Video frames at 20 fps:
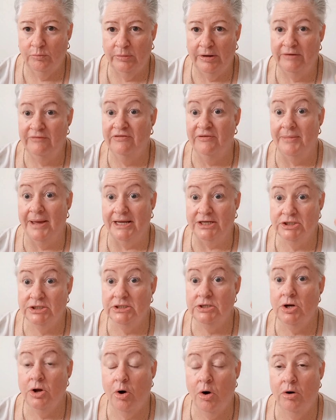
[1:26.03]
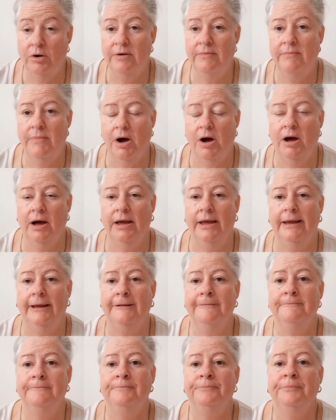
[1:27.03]
information on
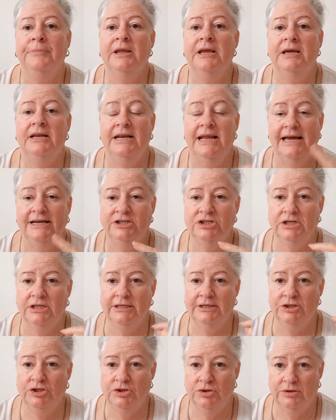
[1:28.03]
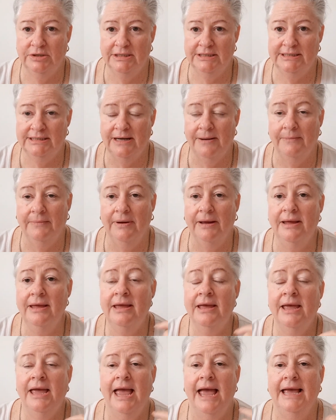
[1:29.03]
my national insurance number,
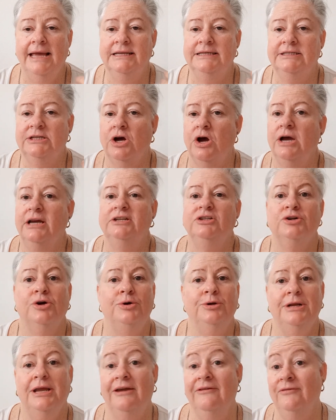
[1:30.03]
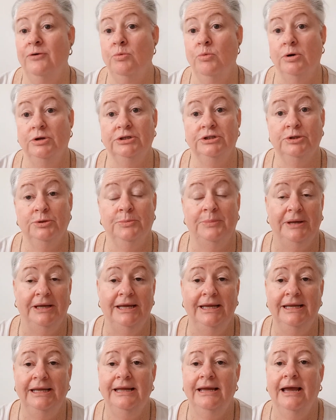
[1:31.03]
and I don't ever want to
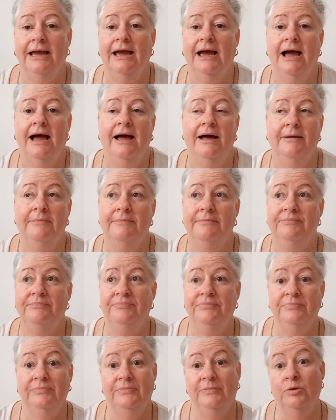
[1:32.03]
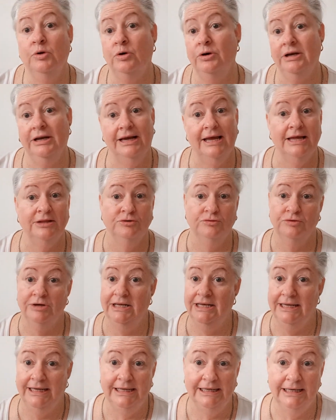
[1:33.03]
be not in a country
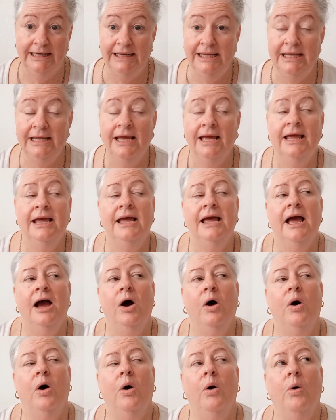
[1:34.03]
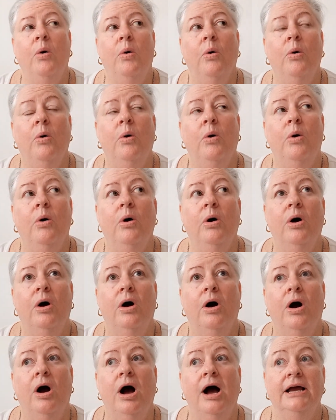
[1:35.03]
legally,
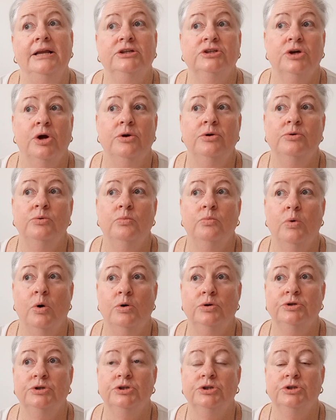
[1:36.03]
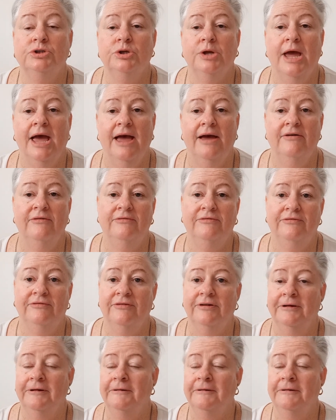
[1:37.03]
or I don't want to have,